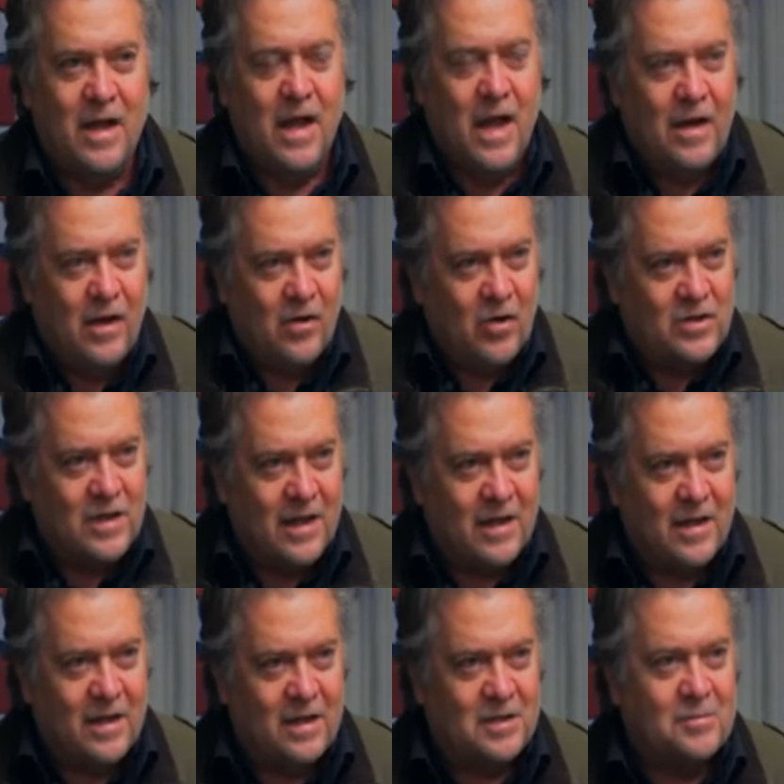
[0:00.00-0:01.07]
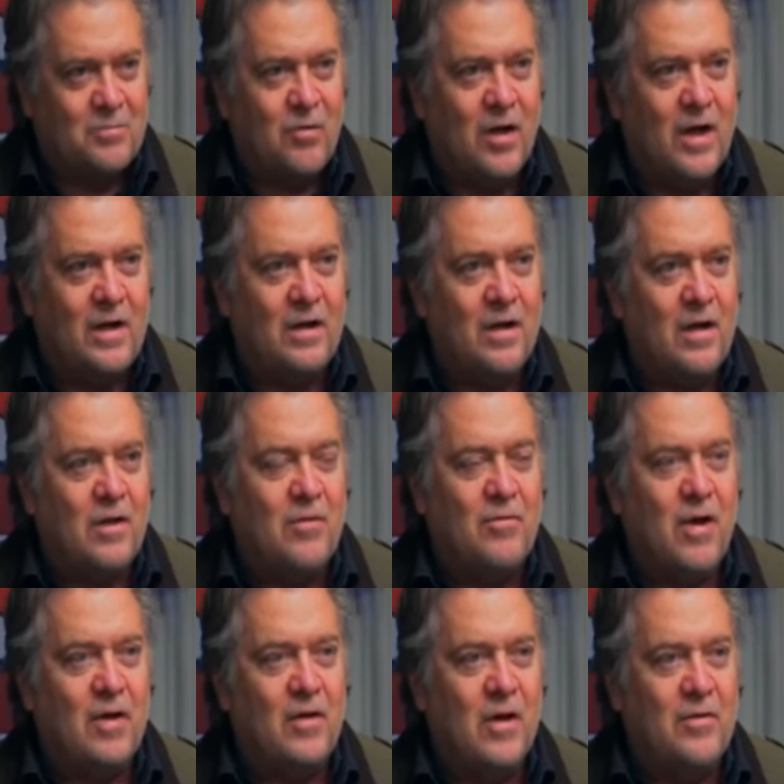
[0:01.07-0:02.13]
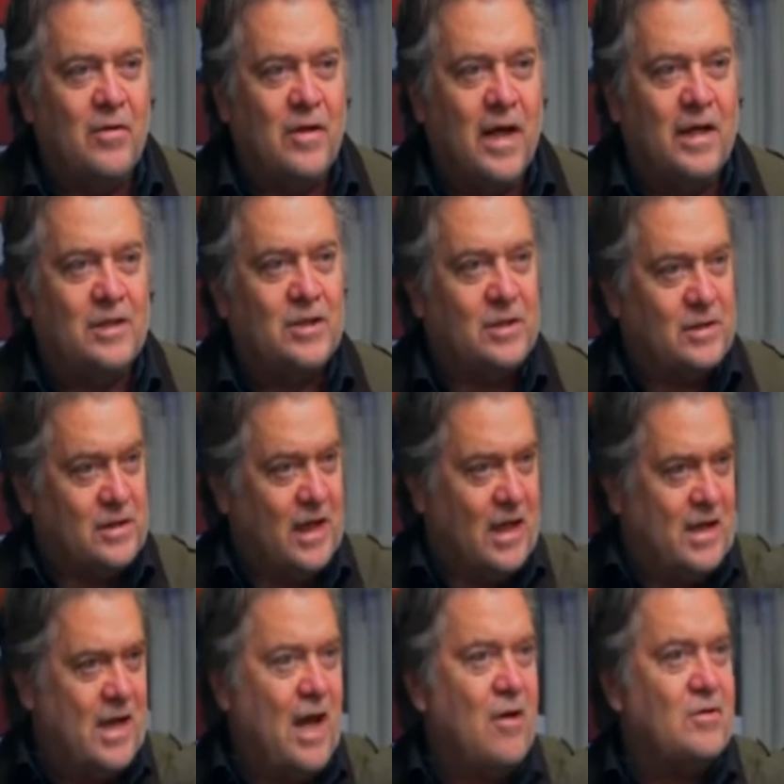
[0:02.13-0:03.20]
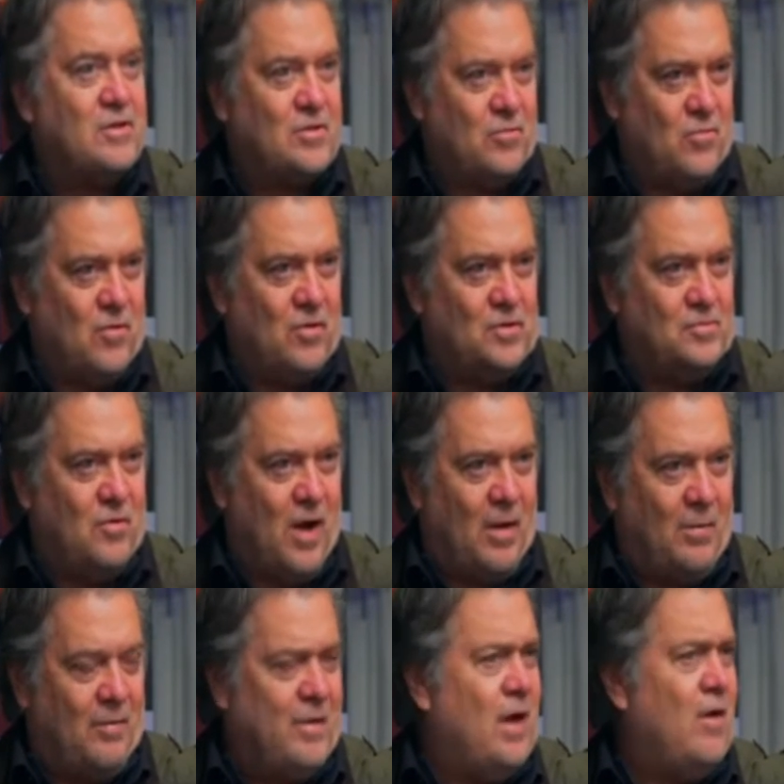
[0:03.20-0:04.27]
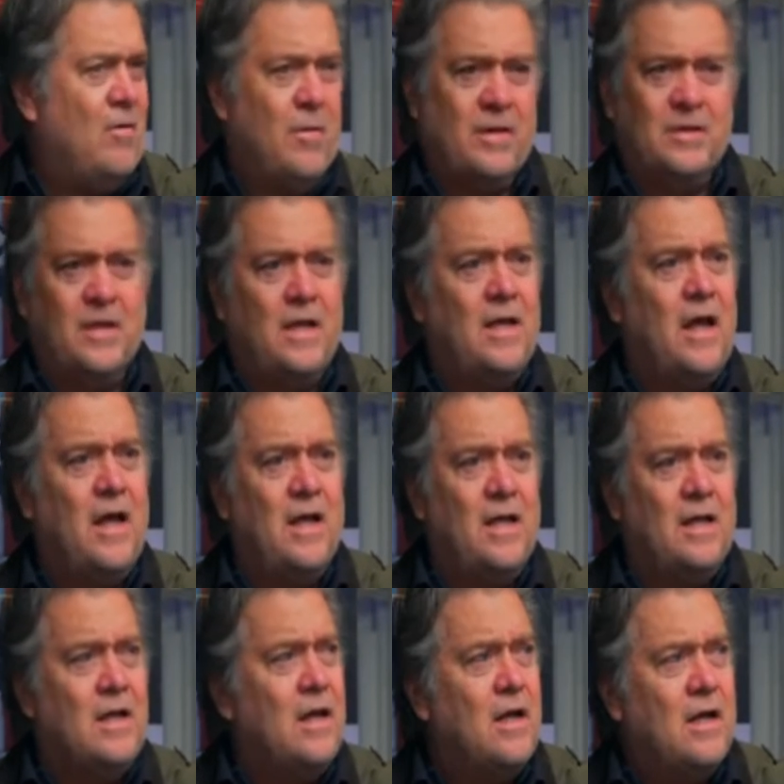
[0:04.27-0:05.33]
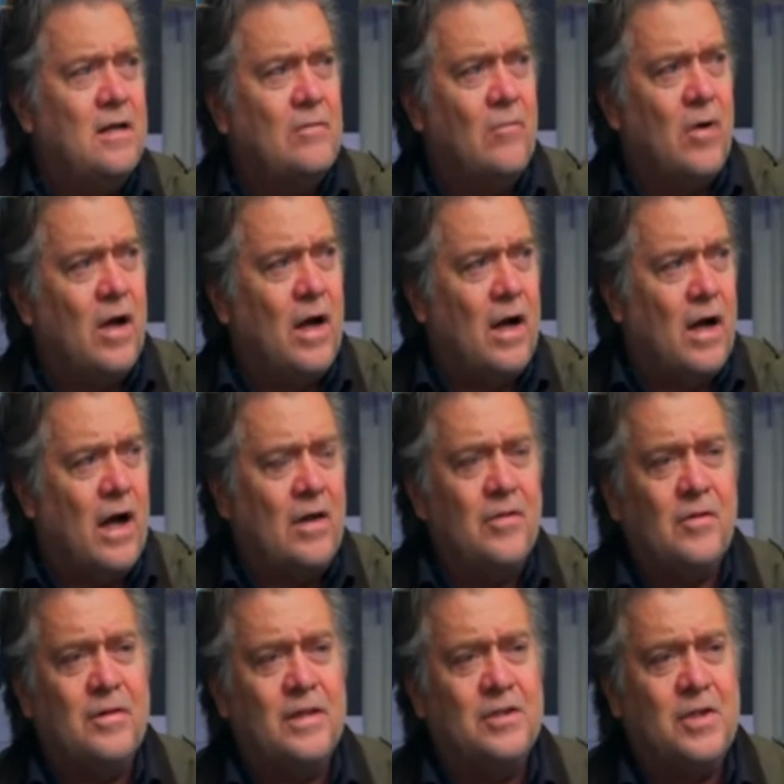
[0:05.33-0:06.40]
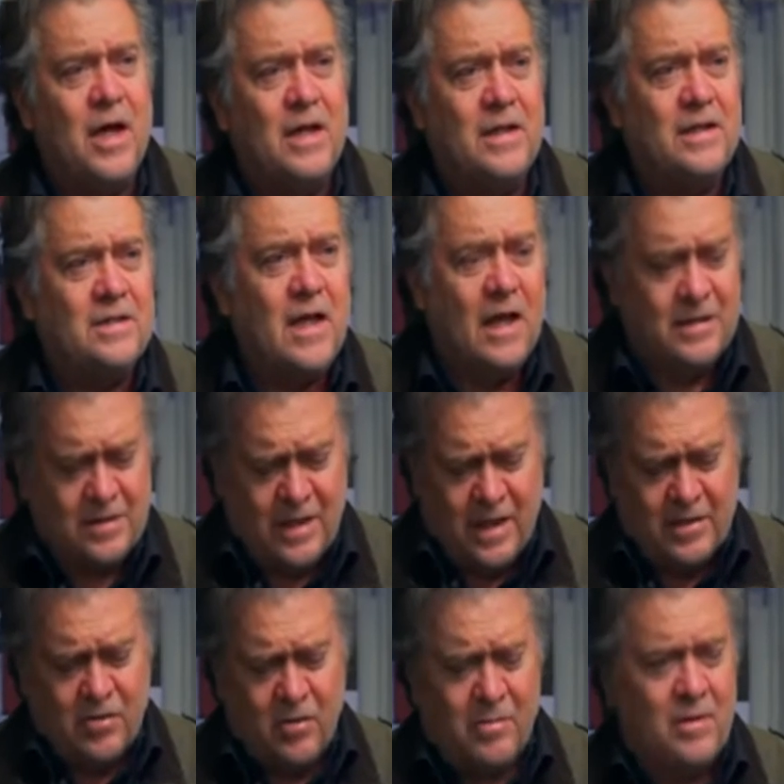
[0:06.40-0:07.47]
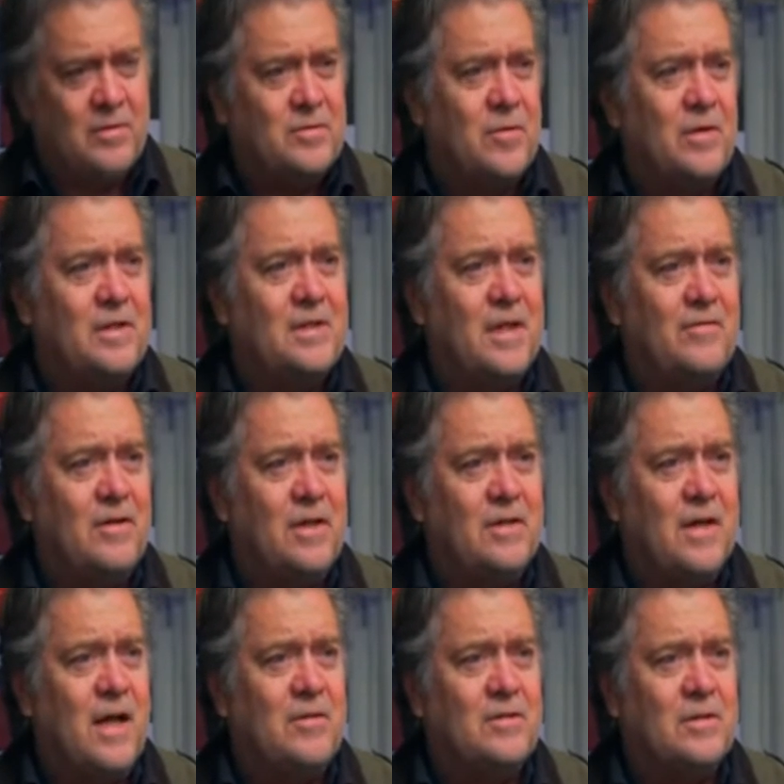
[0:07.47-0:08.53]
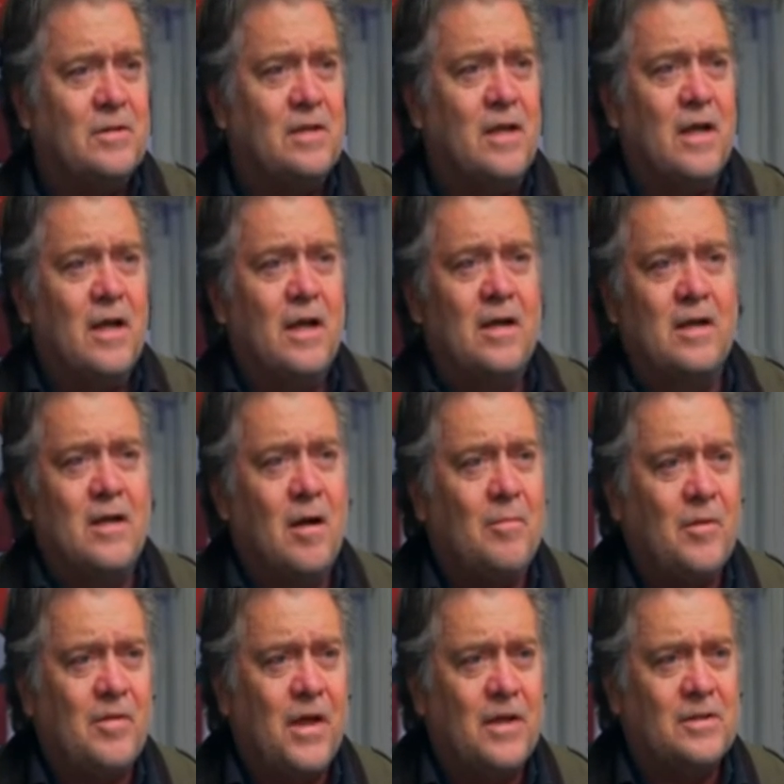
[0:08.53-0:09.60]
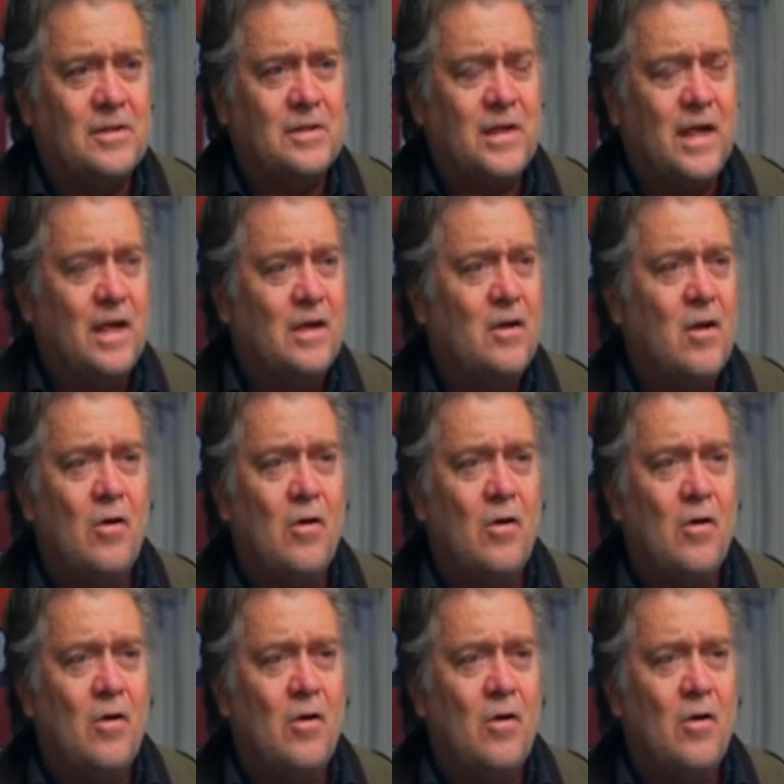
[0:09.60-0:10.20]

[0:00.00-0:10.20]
And it looks like it could spread throughout other nations. Now it's the world's problem. Now everybody's saying, hey, I thought the Chinese guys, they told me it was only 70,000 and a couple thousand dead.